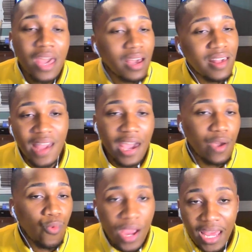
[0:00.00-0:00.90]
Because I ain't
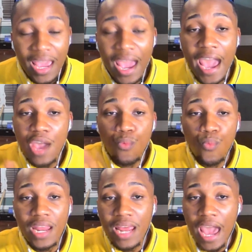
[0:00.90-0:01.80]
with it. I ain't with
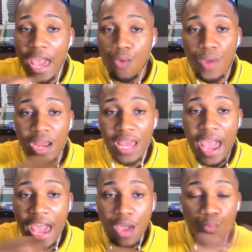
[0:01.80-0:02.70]
it, I ain't with it, I
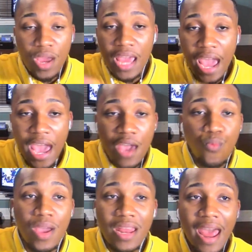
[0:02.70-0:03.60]
ain't with it, I ain't
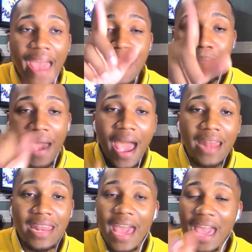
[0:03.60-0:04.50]
with it, I ain't buying
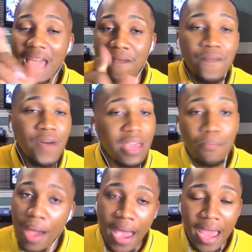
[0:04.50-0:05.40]
it, I ain't fucking
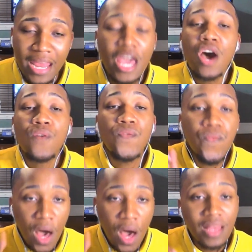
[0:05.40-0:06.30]
buying it.
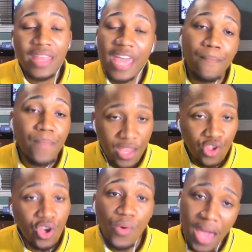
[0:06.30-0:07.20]
Fuck that bitch,
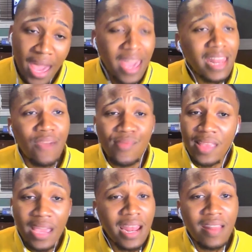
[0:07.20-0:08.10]
okay? And
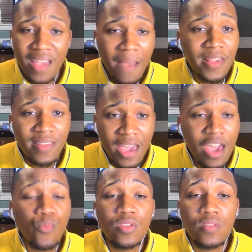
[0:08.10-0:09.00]
everything that Tami said
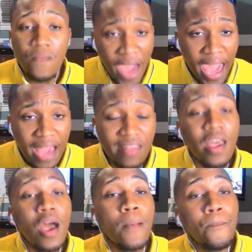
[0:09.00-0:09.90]
was the fact.
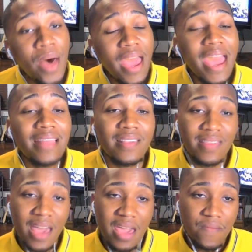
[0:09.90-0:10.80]
But at the
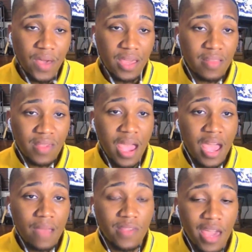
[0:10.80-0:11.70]
same fucking
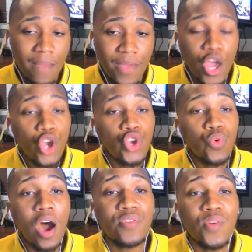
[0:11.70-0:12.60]
time, Tami, you
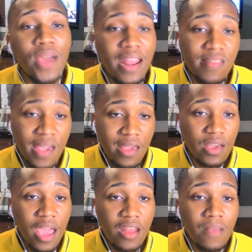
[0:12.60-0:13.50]
also got to take
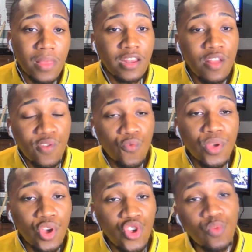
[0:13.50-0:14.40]
accountability, too,
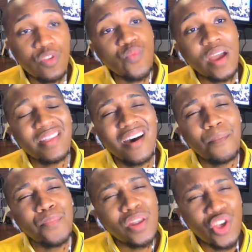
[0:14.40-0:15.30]
because you was right there up
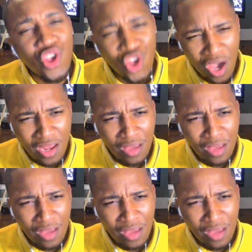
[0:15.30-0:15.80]
under Shaunie.